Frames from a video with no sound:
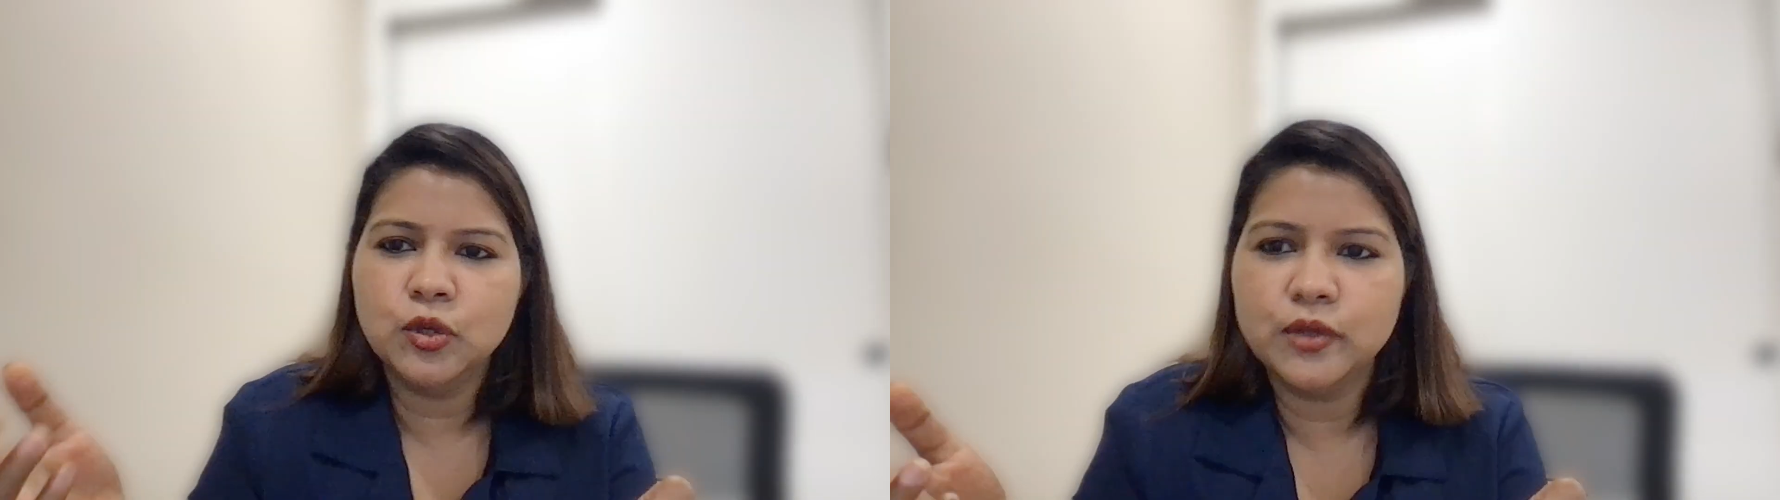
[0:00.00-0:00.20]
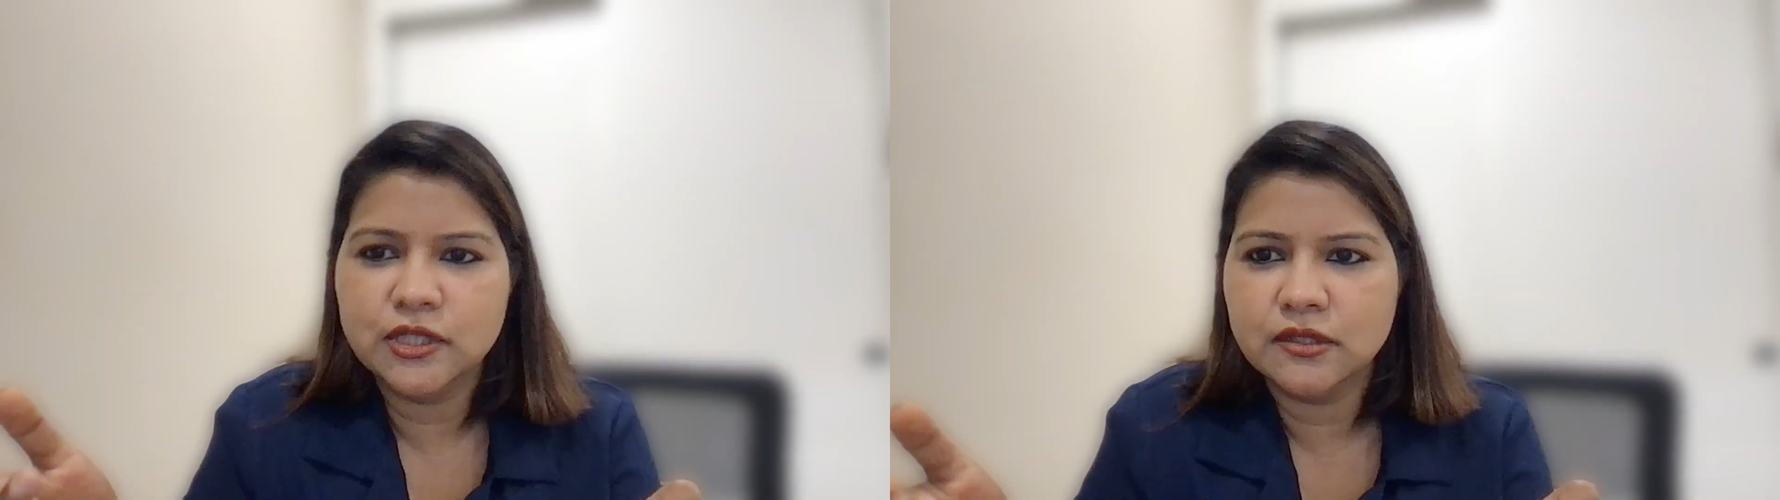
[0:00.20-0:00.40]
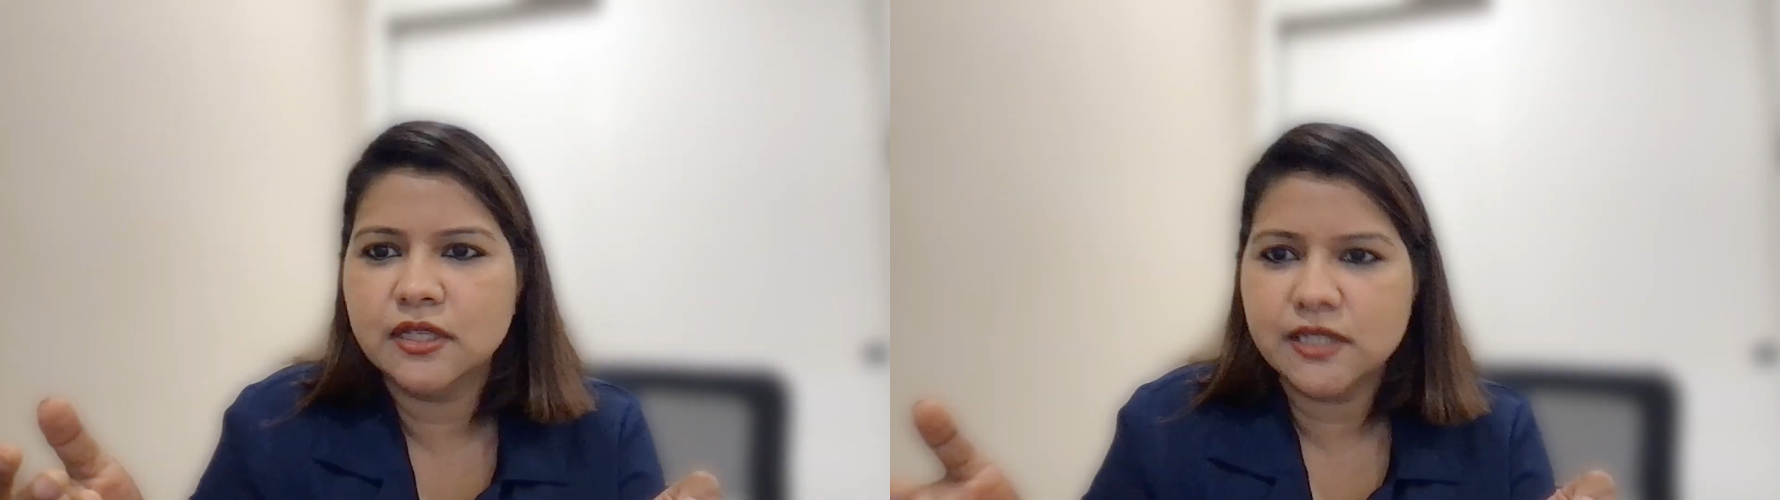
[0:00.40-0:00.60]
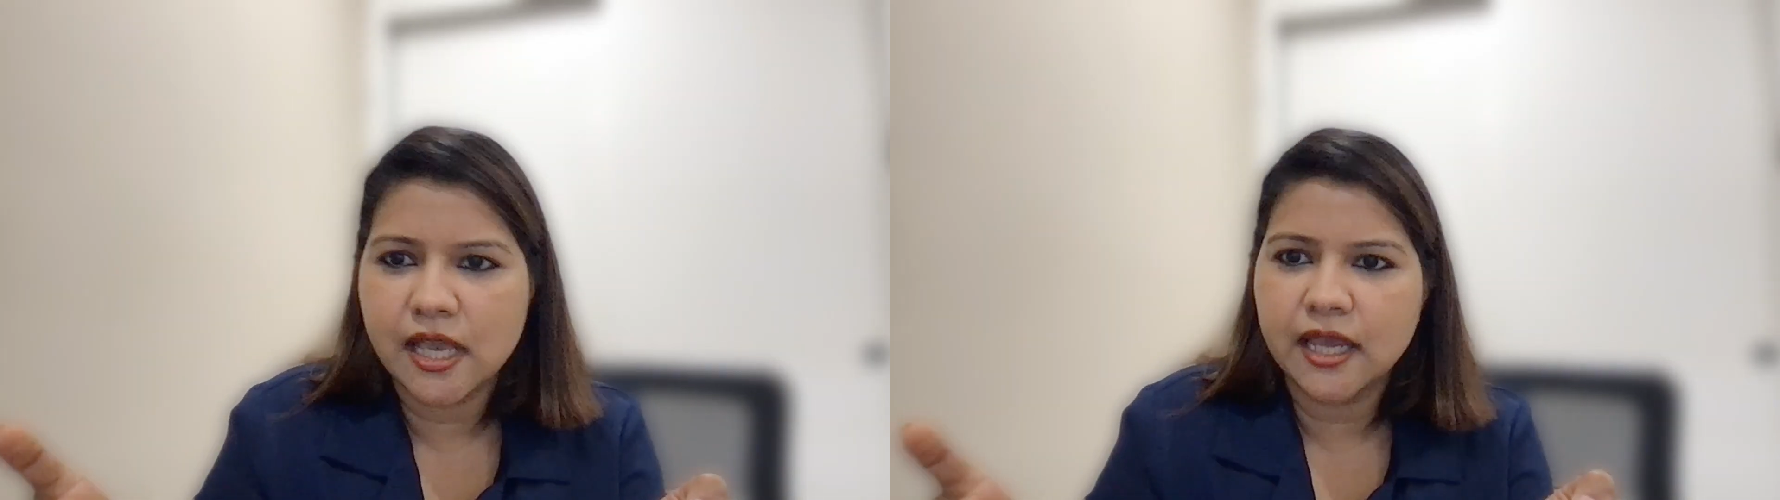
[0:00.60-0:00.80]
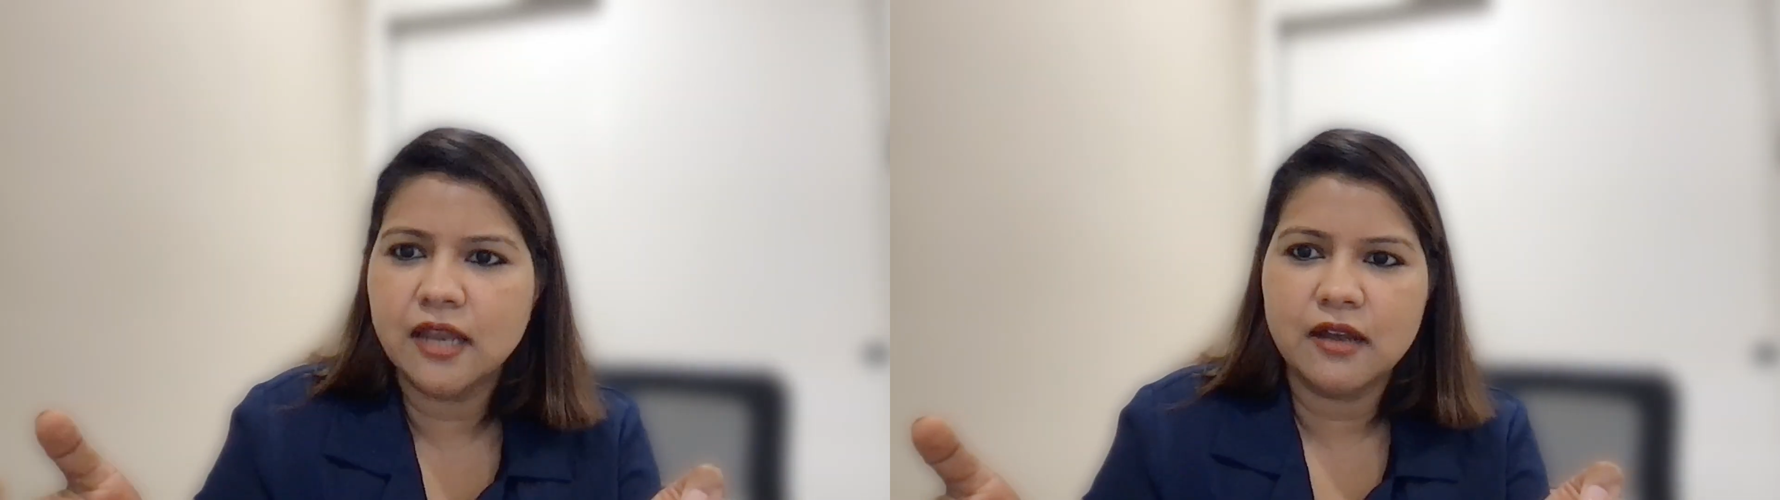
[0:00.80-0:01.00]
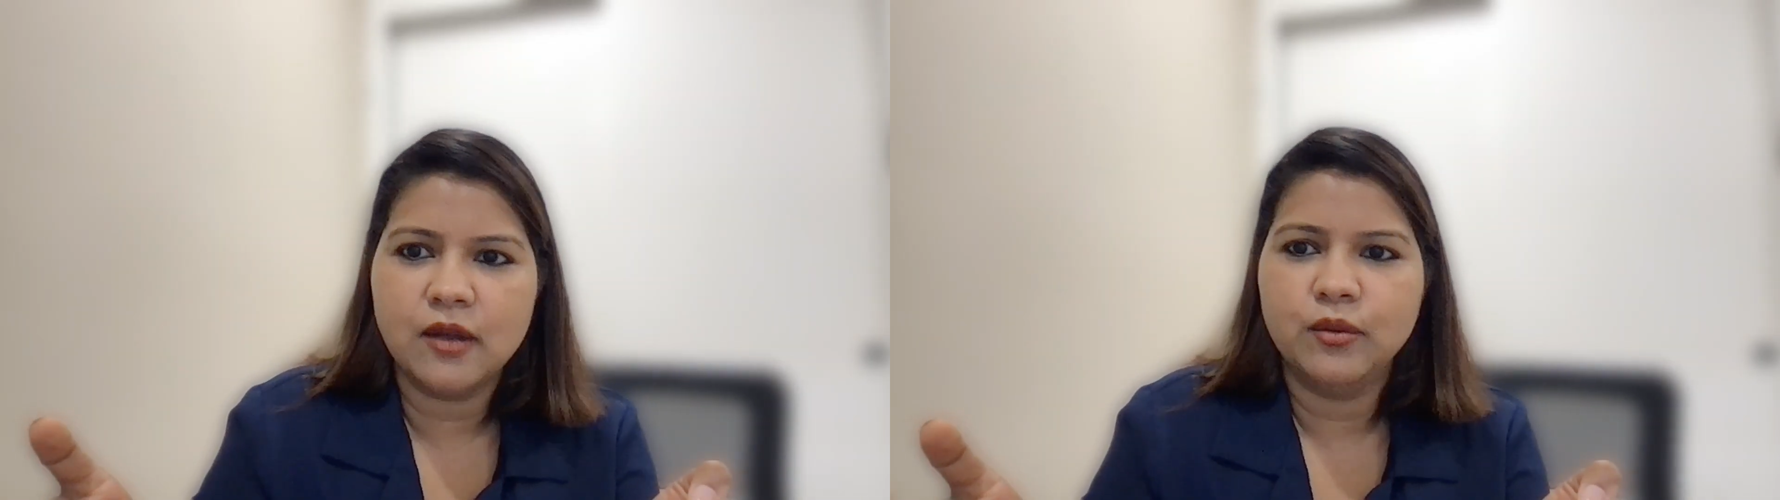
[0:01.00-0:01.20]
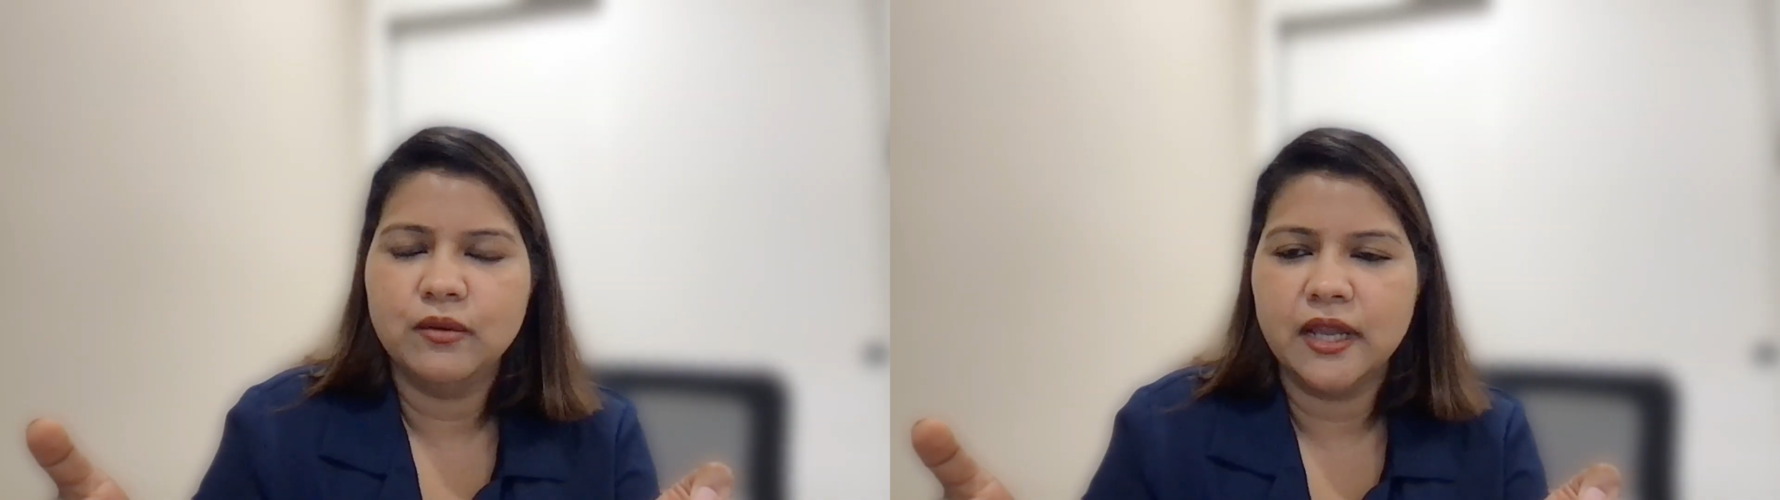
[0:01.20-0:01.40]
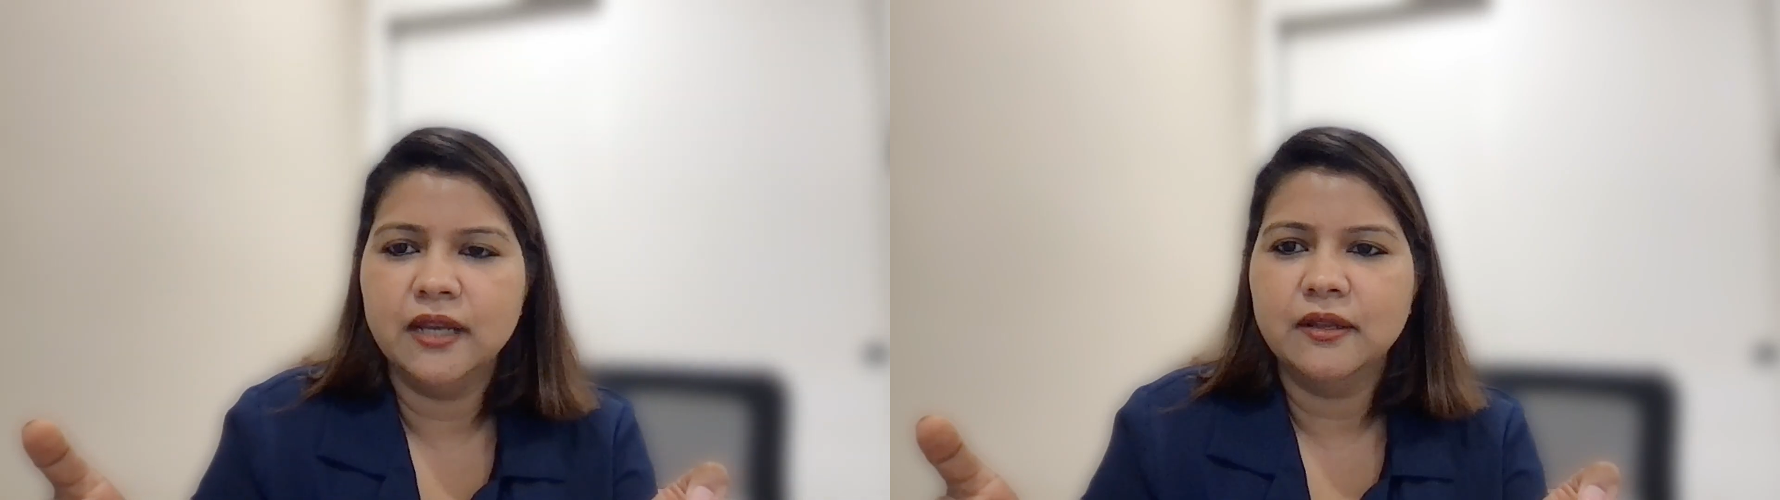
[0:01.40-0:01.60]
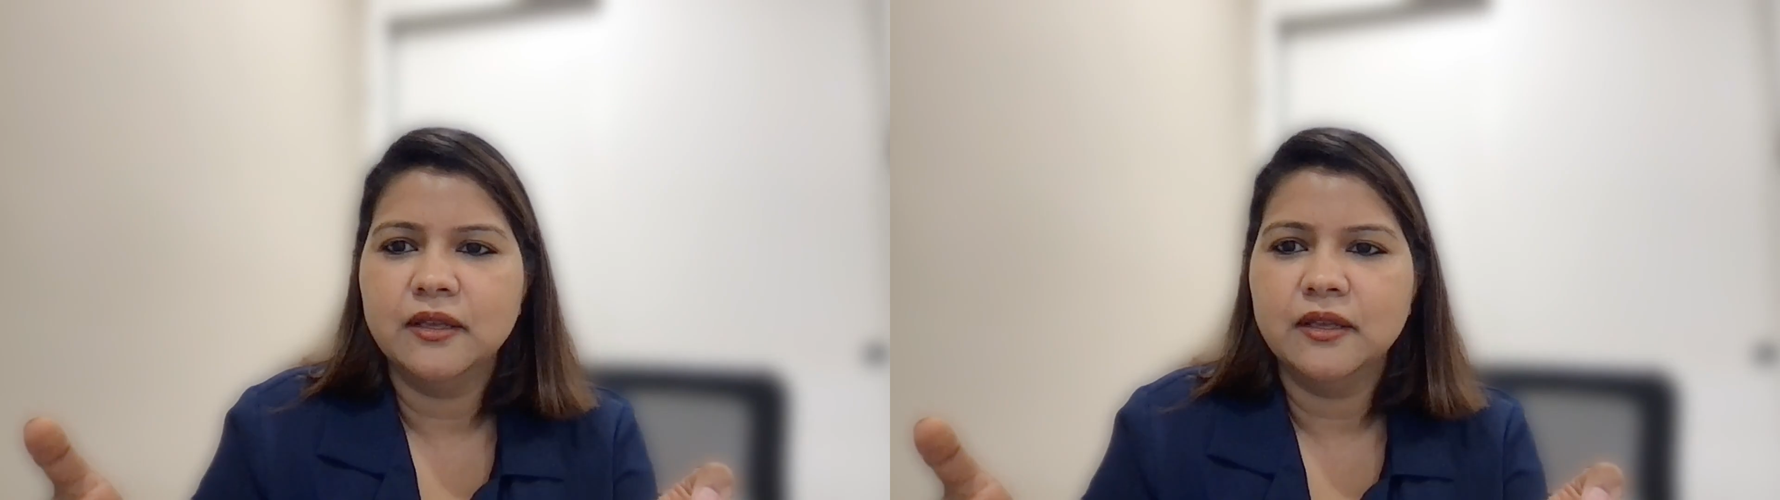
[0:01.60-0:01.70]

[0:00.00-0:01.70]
which is the second round, right?